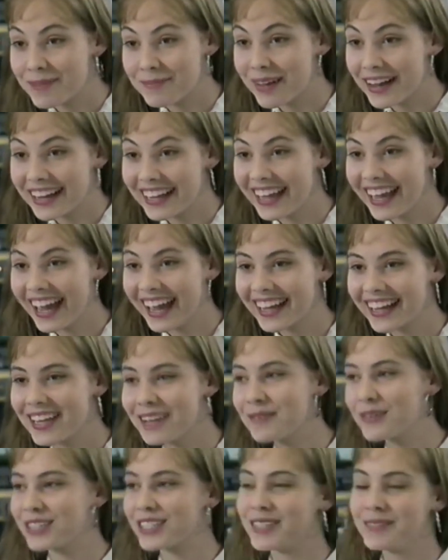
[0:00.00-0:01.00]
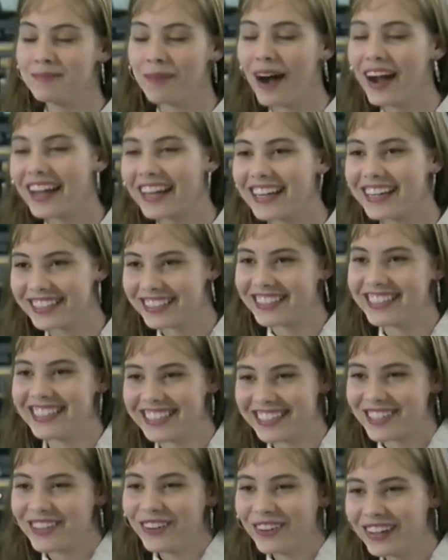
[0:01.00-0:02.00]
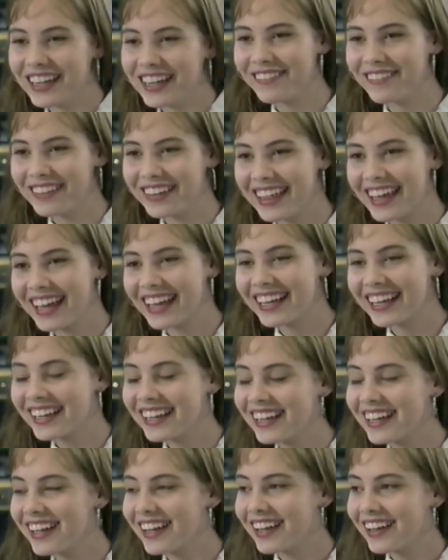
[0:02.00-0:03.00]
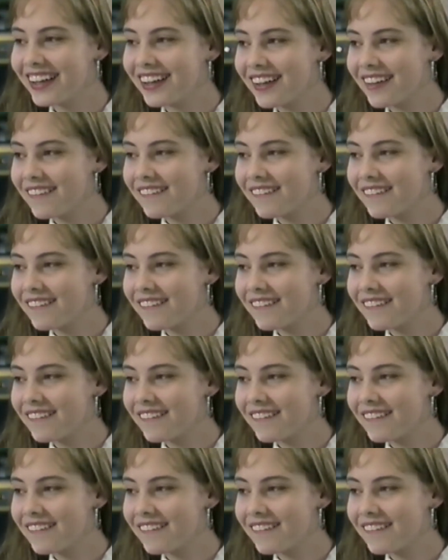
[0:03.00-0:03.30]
just want to rent my movie and get out of here. Let me out.